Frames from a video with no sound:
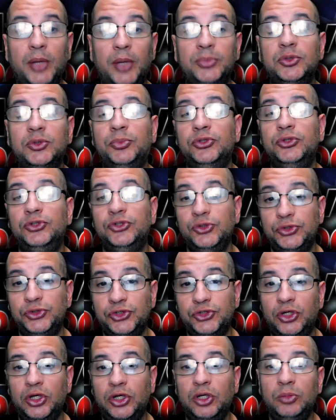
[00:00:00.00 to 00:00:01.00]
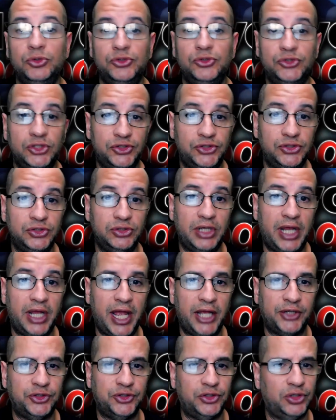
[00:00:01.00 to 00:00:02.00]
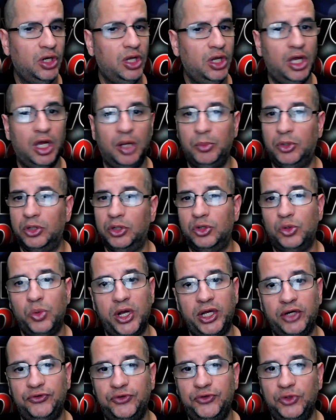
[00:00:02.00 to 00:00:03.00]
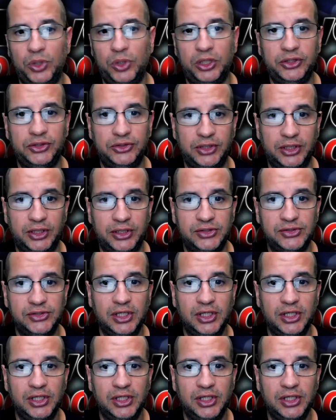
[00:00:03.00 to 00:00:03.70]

a producer, musician, actor, among quite a few other things,